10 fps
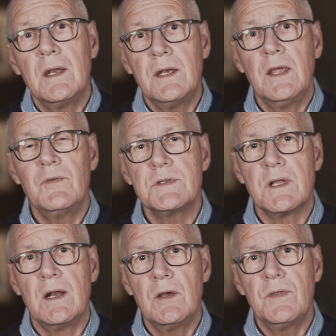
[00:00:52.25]
David
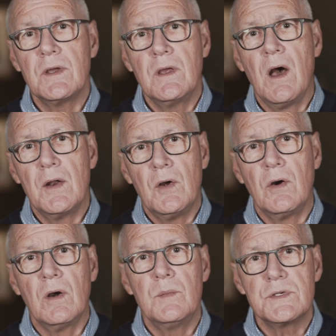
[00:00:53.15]
said, "I know that God
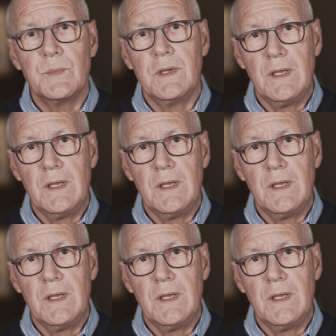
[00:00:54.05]
arms me.